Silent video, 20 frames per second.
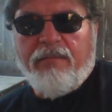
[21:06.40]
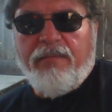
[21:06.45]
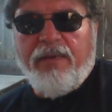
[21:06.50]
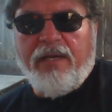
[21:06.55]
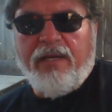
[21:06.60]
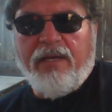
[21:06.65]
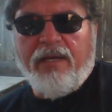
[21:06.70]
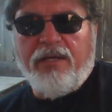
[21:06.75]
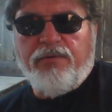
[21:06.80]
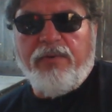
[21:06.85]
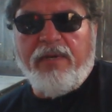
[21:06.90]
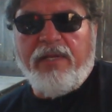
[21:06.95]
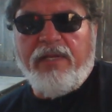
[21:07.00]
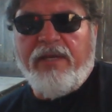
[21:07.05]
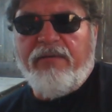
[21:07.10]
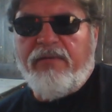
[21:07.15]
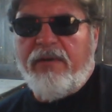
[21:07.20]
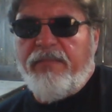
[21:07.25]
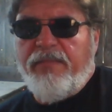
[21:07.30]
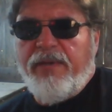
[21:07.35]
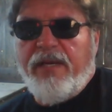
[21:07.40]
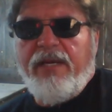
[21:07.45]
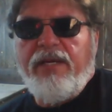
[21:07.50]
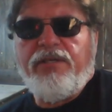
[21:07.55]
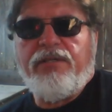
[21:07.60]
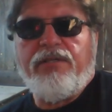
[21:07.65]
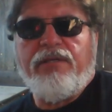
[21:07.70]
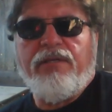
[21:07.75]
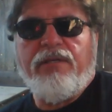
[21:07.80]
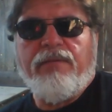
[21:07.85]
because we lived in
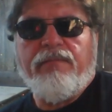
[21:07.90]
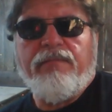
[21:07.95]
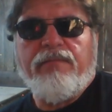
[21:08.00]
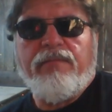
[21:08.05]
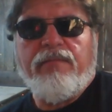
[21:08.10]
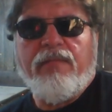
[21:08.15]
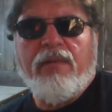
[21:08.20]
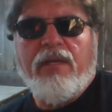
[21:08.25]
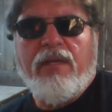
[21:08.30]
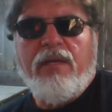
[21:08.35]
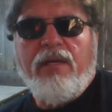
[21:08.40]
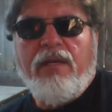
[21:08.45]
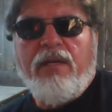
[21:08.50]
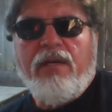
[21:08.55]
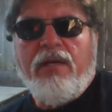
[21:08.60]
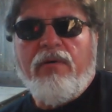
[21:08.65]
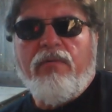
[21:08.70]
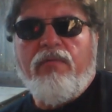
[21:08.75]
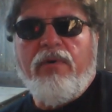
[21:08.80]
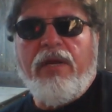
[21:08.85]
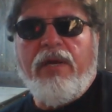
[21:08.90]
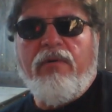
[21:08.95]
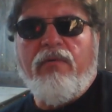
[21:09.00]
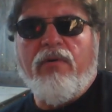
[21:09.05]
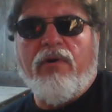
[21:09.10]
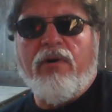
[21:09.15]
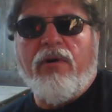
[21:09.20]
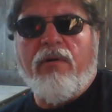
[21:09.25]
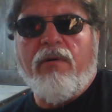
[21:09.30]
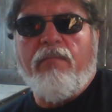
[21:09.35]
peace. We
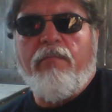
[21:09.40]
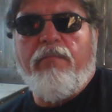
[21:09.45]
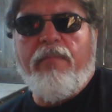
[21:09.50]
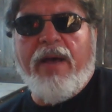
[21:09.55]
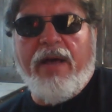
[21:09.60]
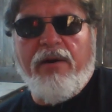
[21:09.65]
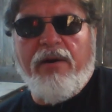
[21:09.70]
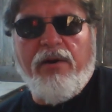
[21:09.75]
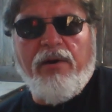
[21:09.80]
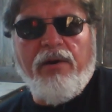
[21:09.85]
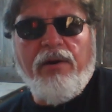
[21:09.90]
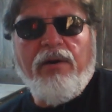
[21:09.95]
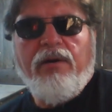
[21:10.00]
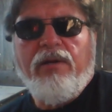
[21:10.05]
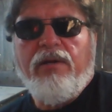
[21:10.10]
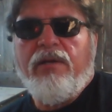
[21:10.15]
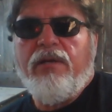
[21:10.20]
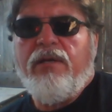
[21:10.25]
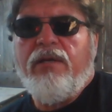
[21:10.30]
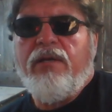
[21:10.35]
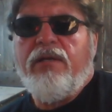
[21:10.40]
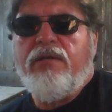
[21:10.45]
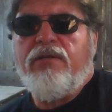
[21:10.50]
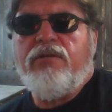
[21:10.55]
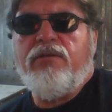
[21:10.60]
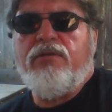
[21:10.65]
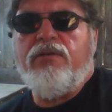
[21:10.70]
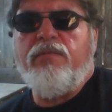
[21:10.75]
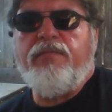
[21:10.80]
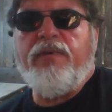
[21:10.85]
were better
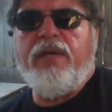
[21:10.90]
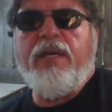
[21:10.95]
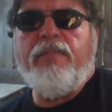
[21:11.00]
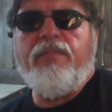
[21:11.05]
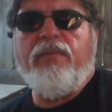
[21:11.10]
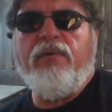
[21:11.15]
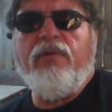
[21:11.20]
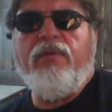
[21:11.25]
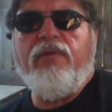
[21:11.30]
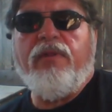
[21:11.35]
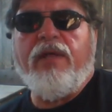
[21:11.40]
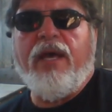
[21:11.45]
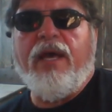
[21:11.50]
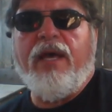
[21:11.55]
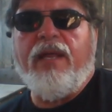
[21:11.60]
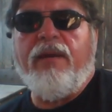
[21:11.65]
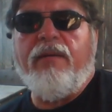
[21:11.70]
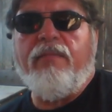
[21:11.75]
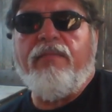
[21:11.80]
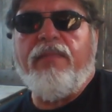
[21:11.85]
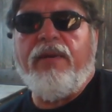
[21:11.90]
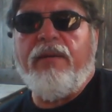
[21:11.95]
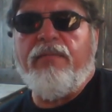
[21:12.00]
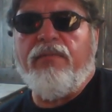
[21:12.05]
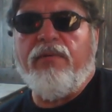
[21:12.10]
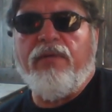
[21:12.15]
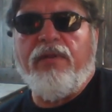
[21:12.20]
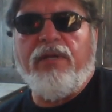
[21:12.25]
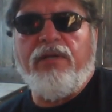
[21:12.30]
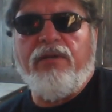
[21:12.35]
to people than
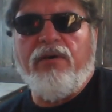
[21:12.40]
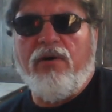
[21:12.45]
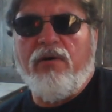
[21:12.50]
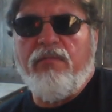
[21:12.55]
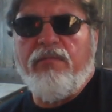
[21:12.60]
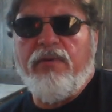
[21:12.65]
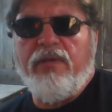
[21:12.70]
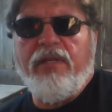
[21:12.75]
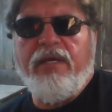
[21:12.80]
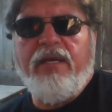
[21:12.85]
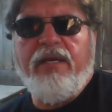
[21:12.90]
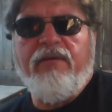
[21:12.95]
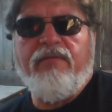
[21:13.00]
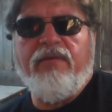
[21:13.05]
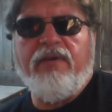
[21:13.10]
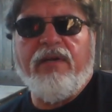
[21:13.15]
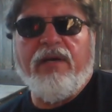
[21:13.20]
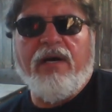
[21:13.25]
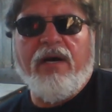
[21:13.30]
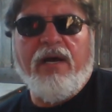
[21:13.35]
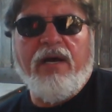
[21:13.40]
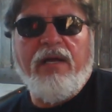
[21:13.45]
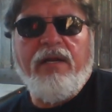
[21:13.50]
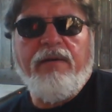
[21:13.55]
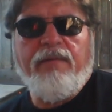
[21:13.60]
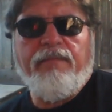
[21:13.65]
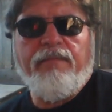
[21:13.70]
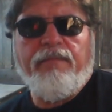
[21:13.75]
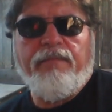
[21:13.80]
people that don't believe in God.